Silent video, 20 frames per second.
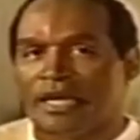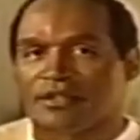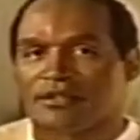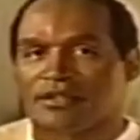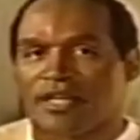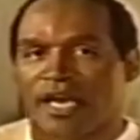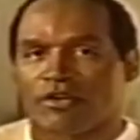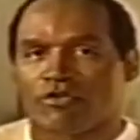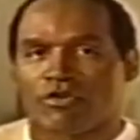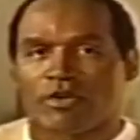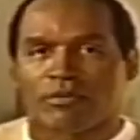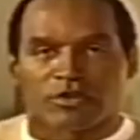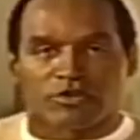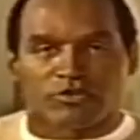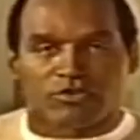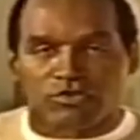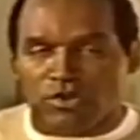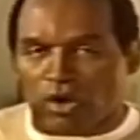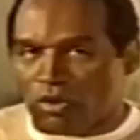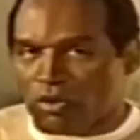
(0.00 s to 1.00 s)
is Andrea
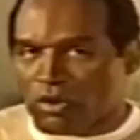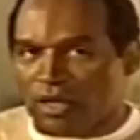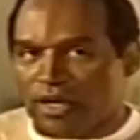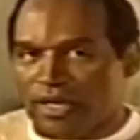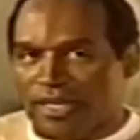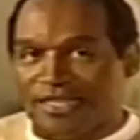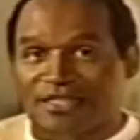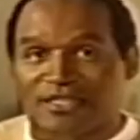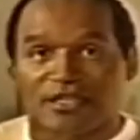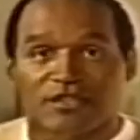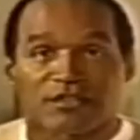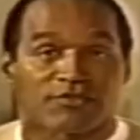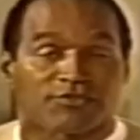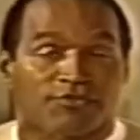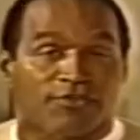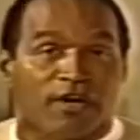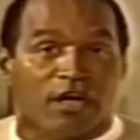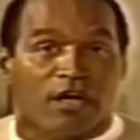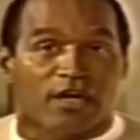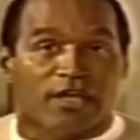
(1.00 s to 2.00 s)
Mazzola and Dennis
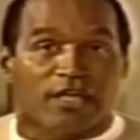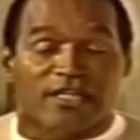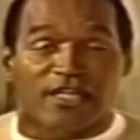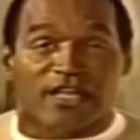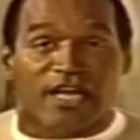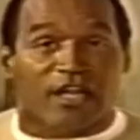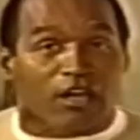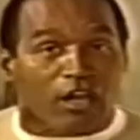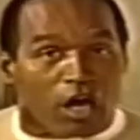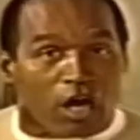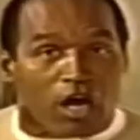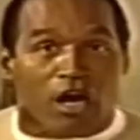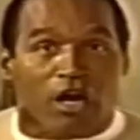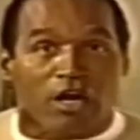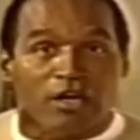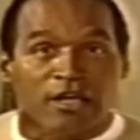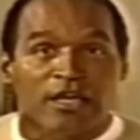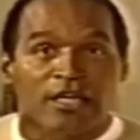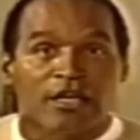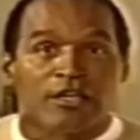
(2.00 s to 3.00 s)
Fong in their
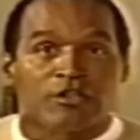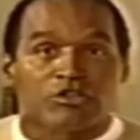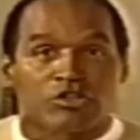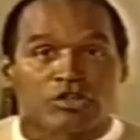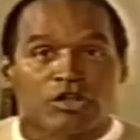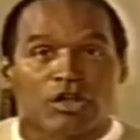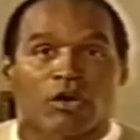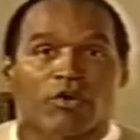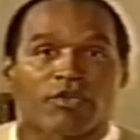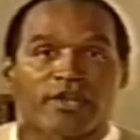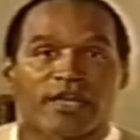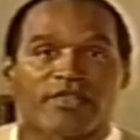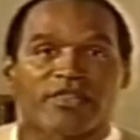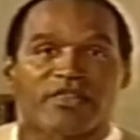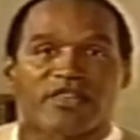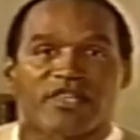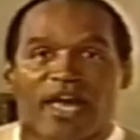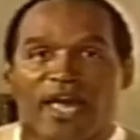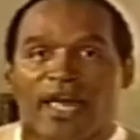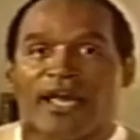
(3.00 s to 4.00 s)
log show
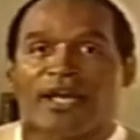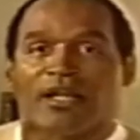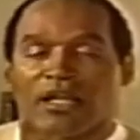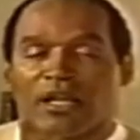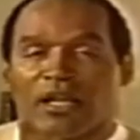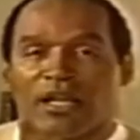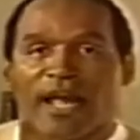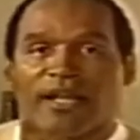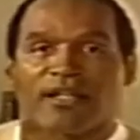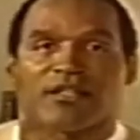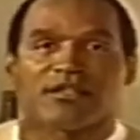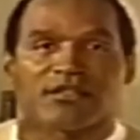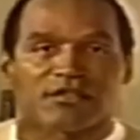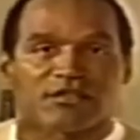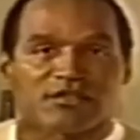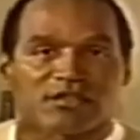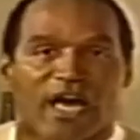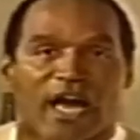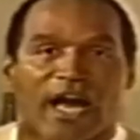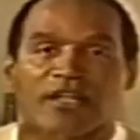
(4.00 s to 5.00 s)
that they collected
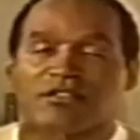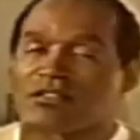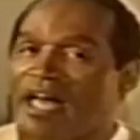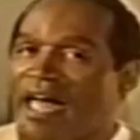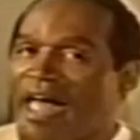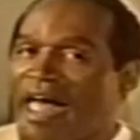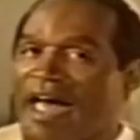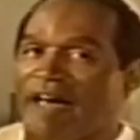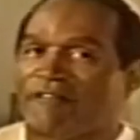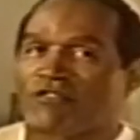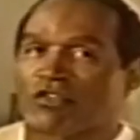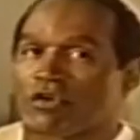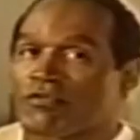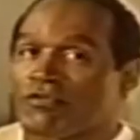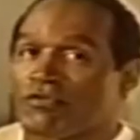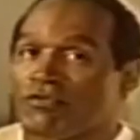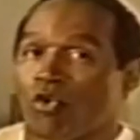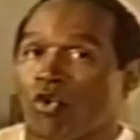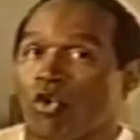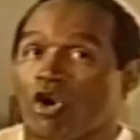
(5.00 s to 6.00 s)
the socks
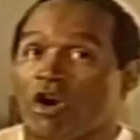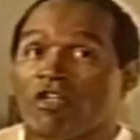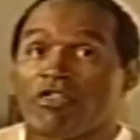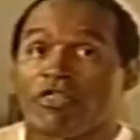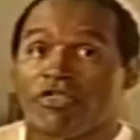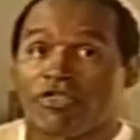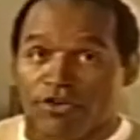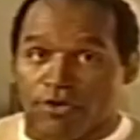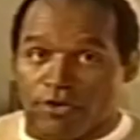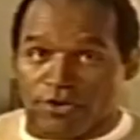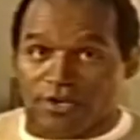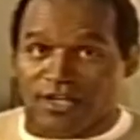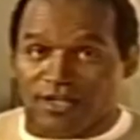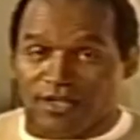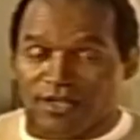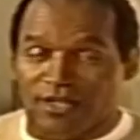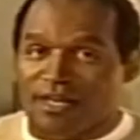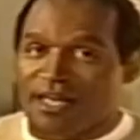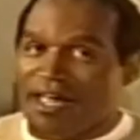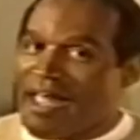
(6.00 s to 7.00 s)
after
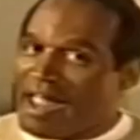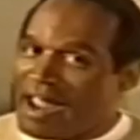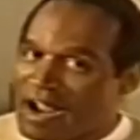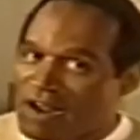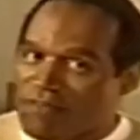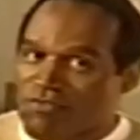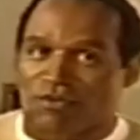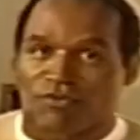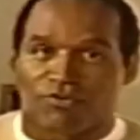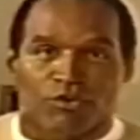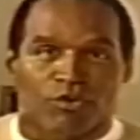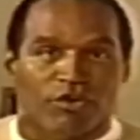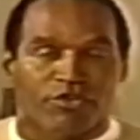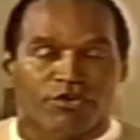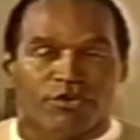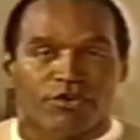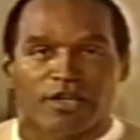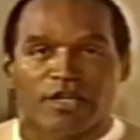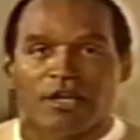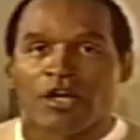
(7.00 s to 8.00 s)
4:30. After
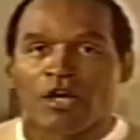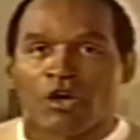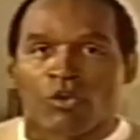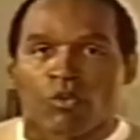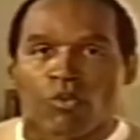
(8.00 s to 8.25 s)
4:30.